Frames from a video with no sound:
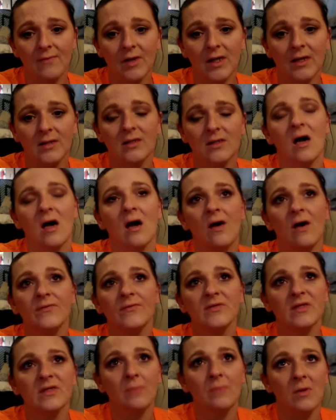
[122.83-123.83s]
enough
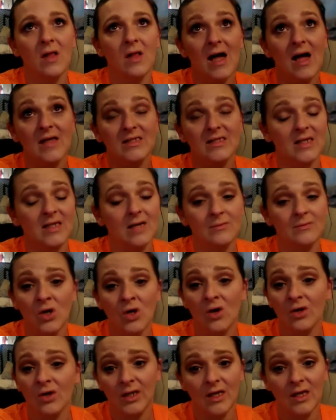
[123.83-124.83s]
supplies, and I'm
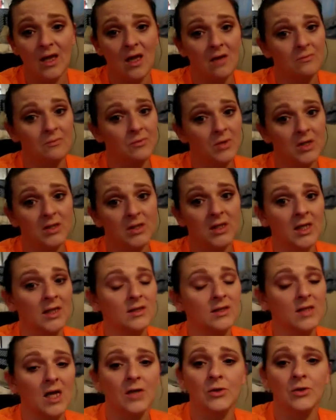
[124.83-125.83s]
talking everything
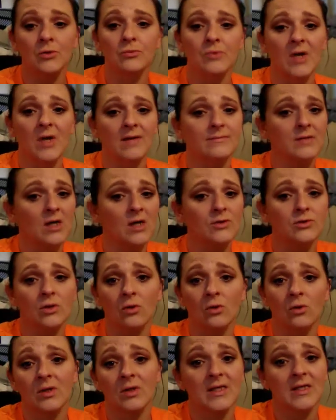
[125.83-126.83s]
that your reptiles are
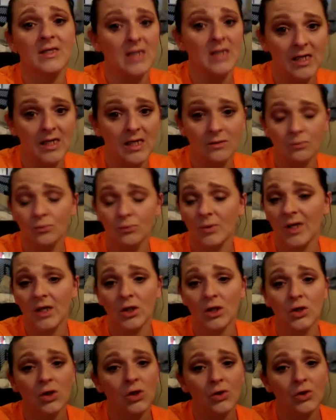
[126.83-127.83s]
going to need,
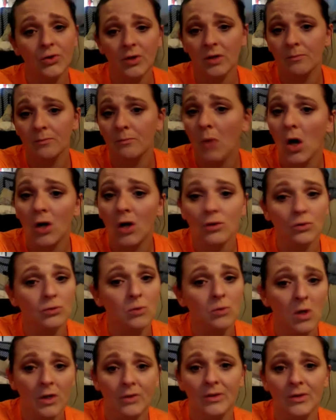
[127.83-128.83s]
including bottled
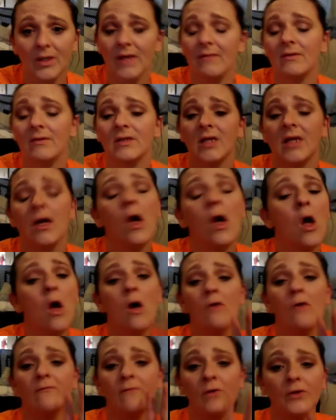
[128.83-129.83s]
water and everything,
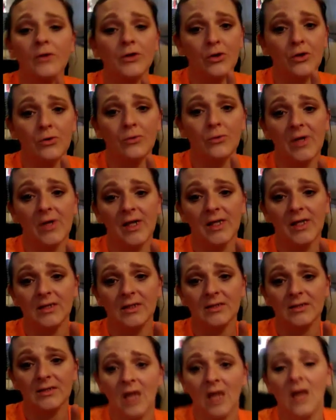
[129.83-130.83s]
for 2
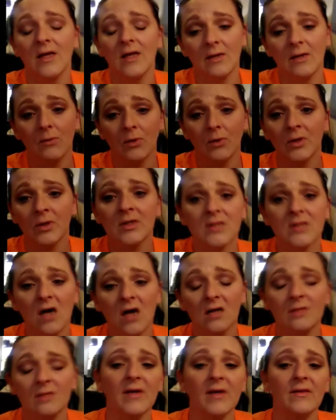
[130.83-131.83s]
weeks. Now, we're going to
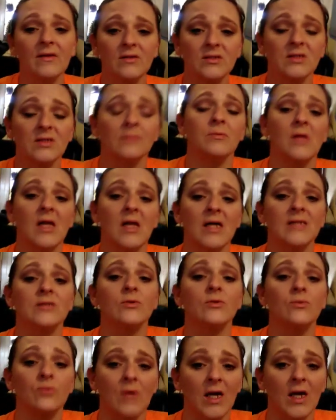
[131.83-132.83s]
talk about those
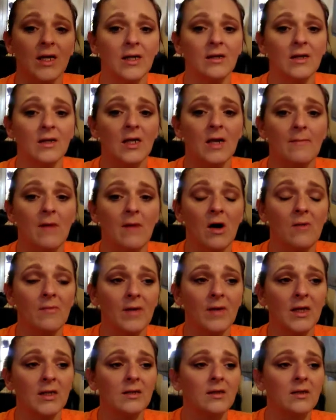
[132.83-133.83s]
supplies right here in a
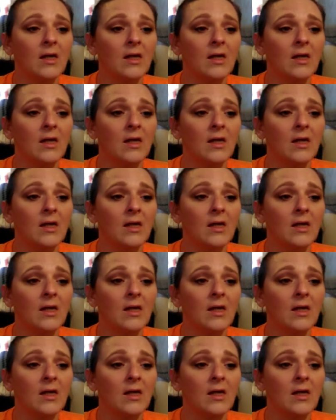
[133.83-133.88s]
moment.